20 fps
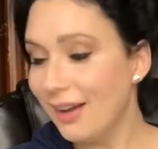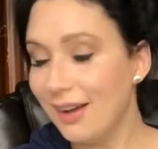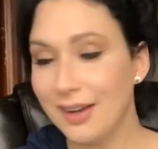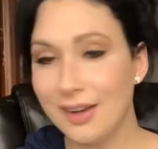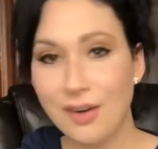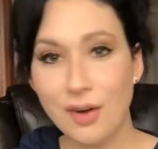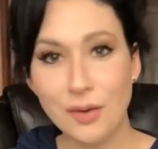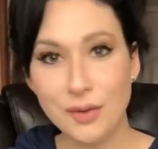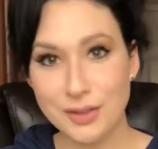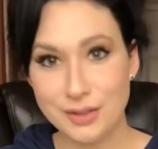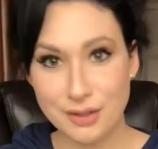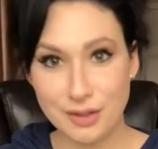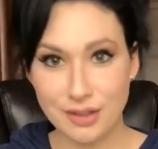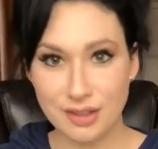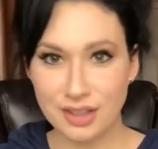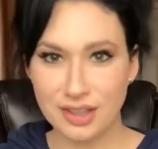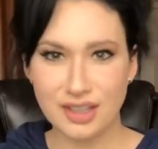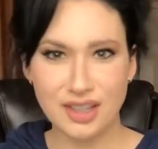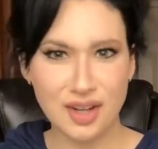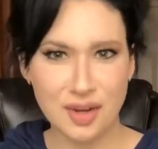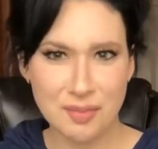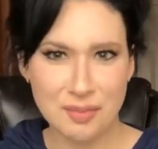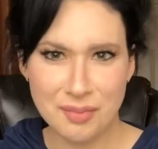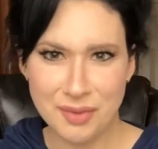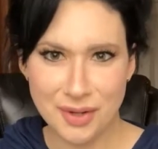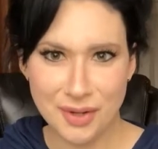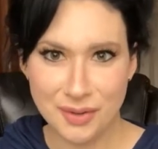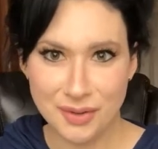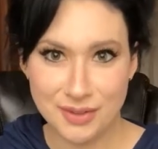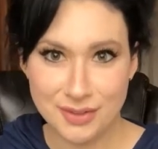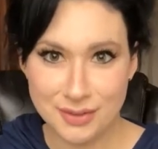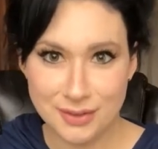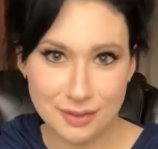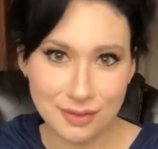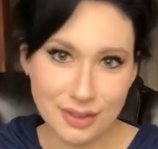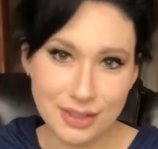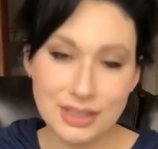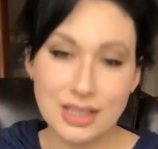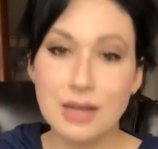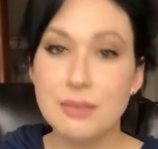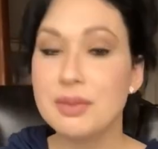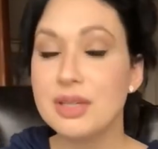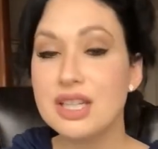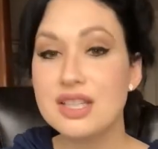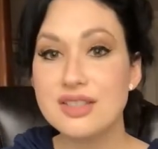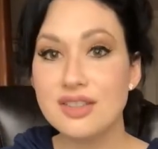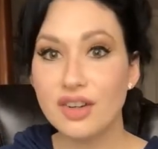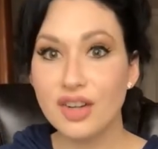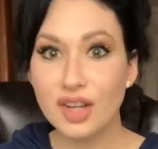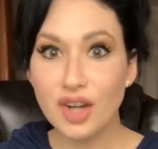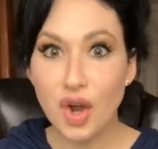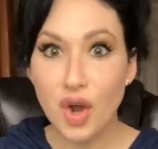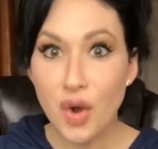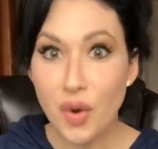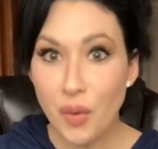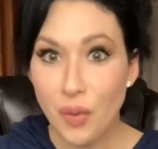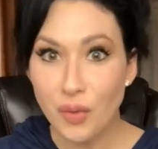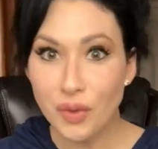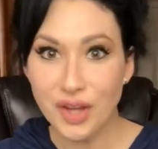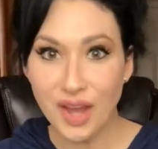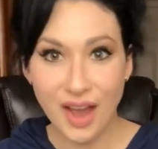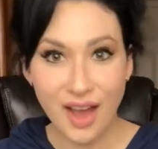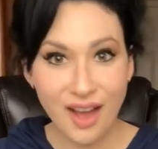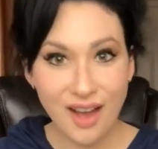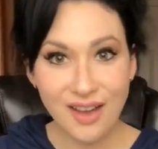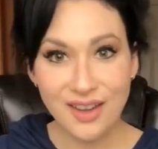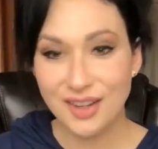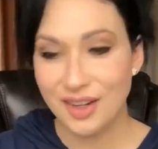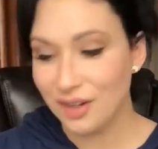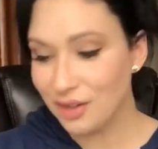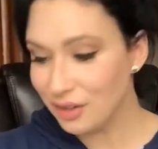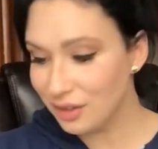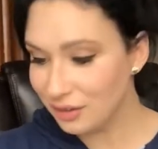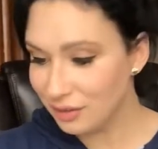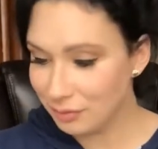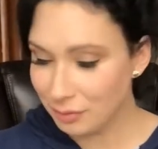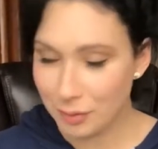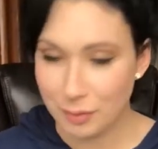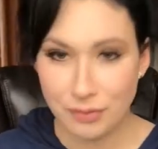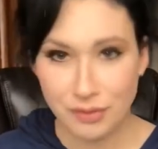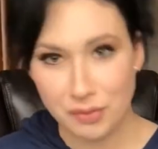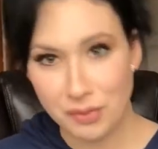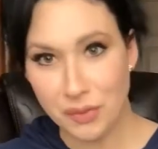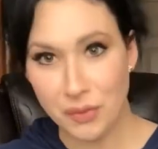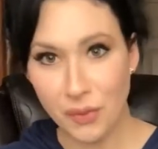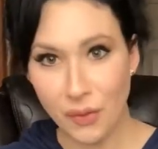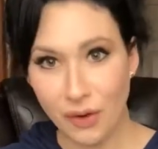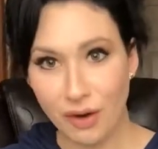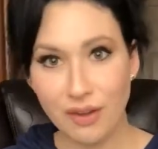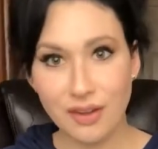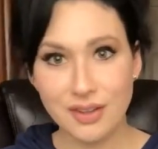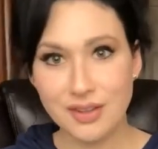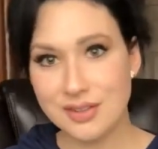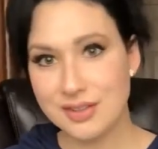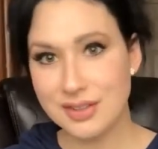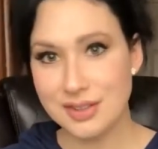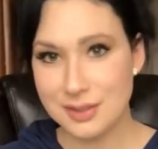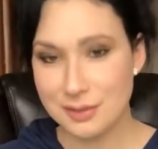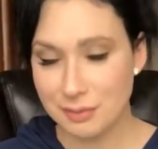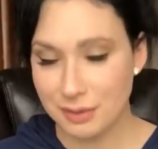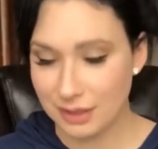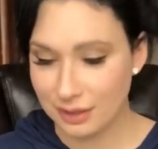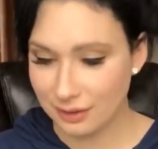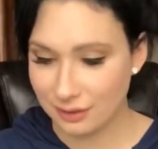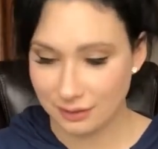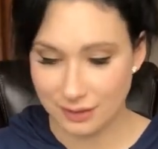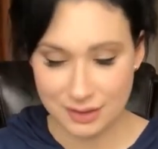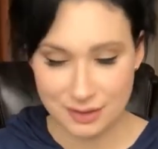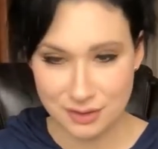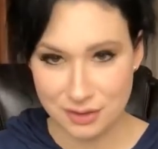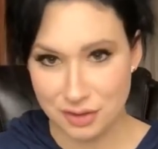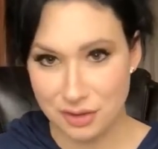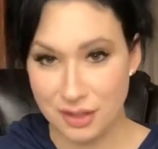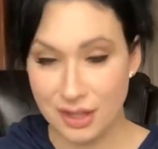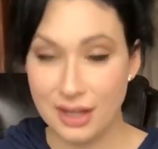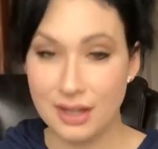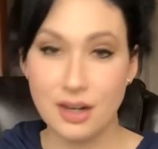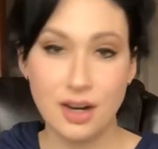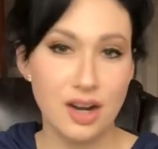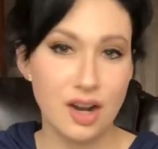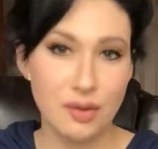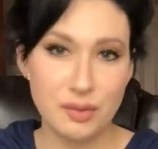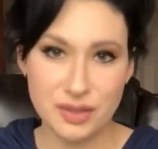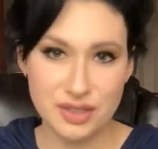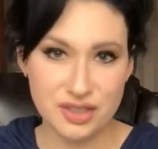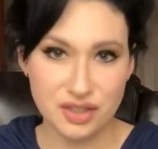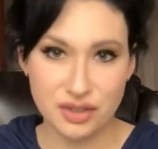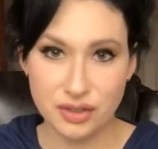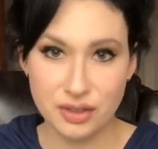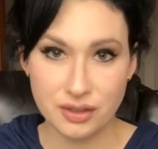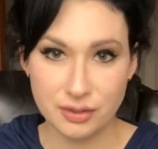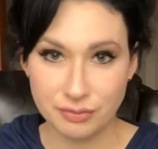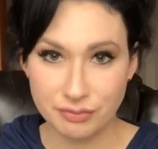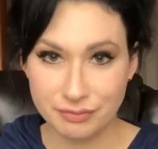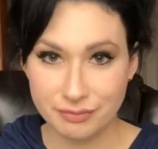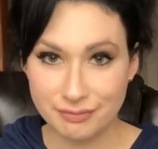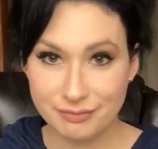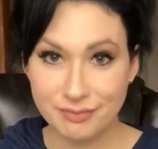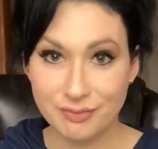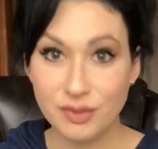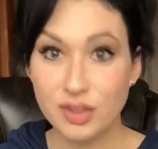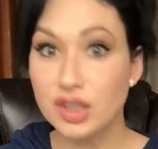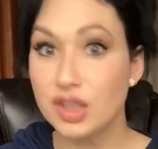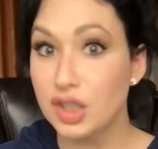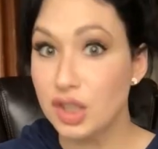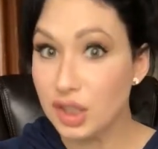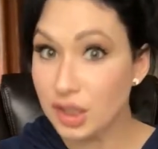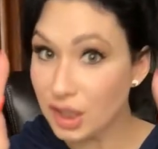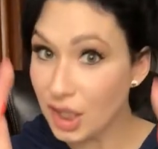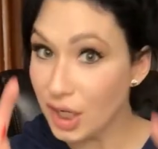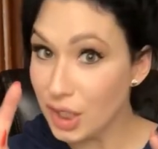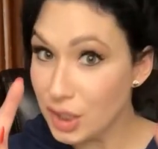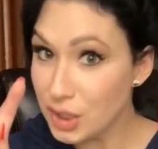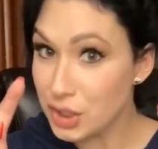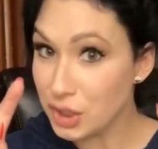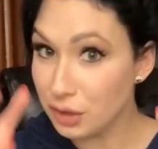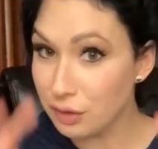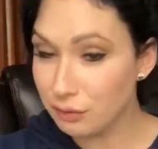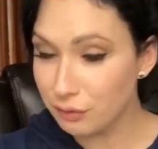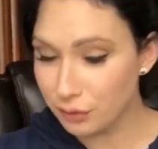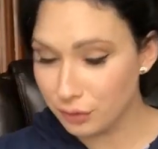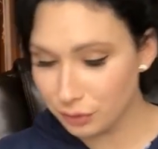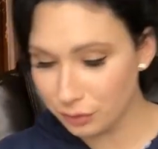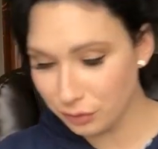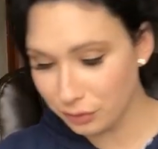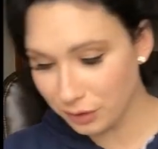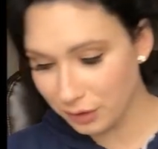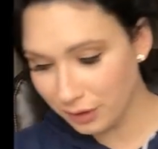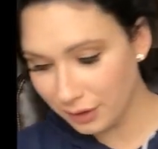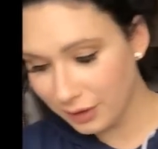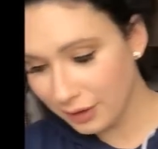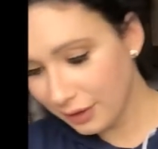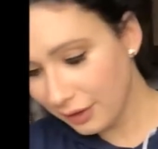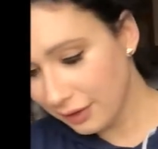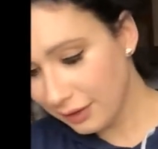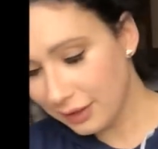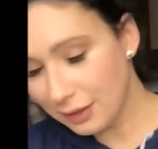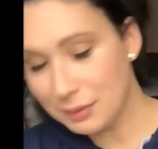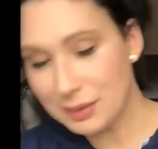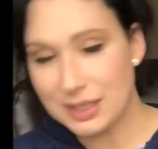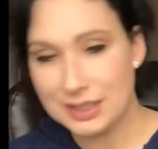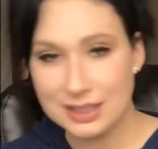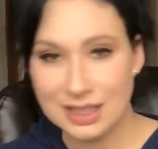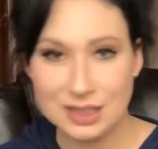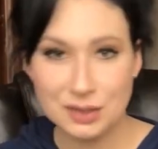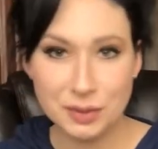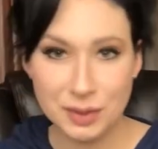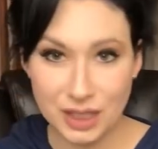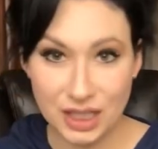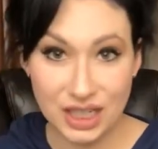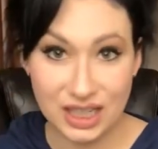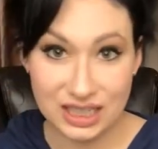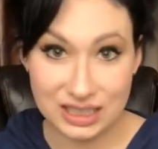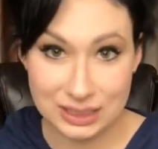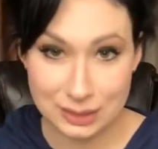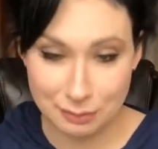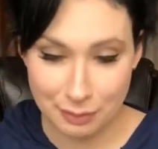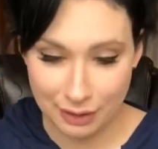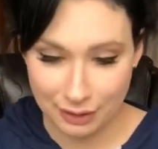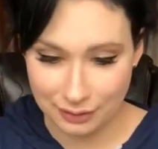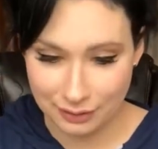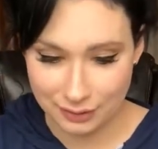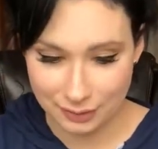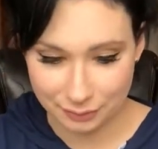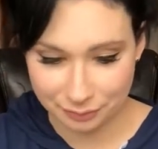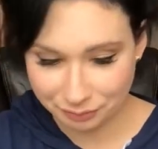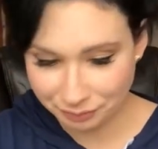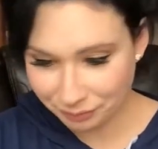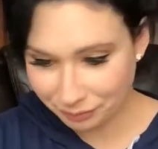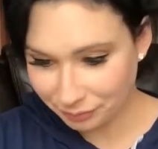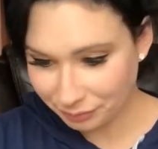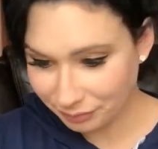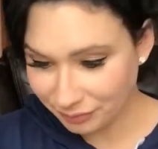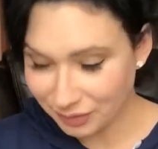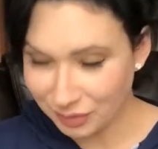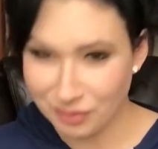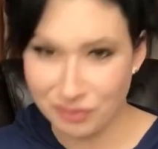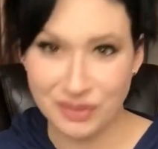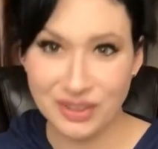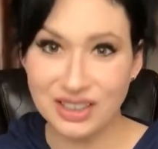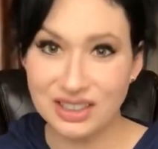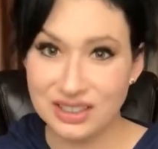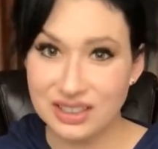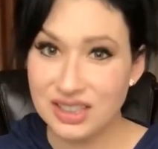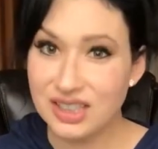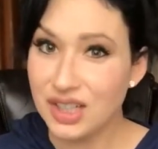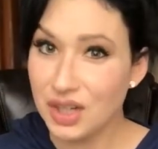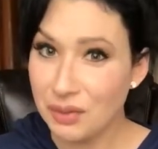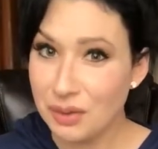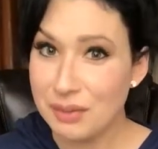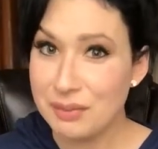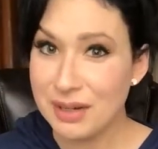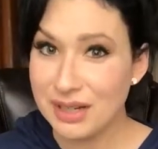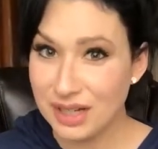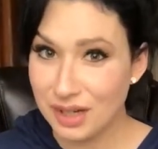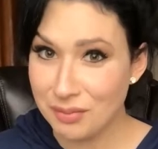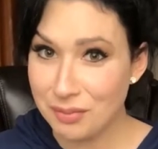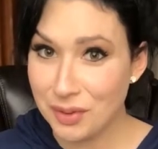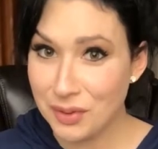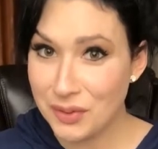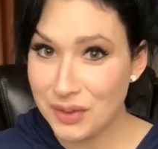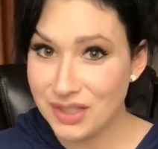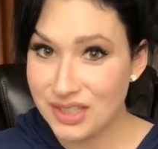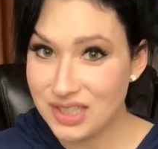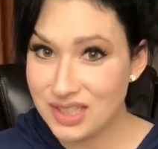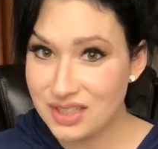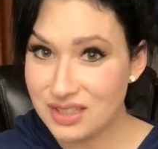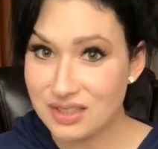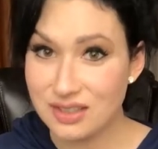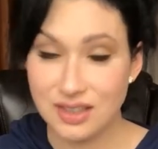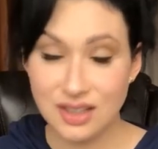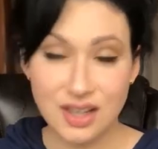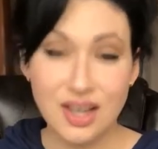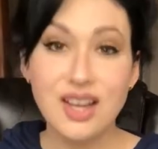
I always cook like gumbo and stuff like that because they're like, oh yeah, you know, you people from New Orleans, let's do that. And I always cook Cajun food, you know, because that's what they expect. Really, you know what my gumbo is?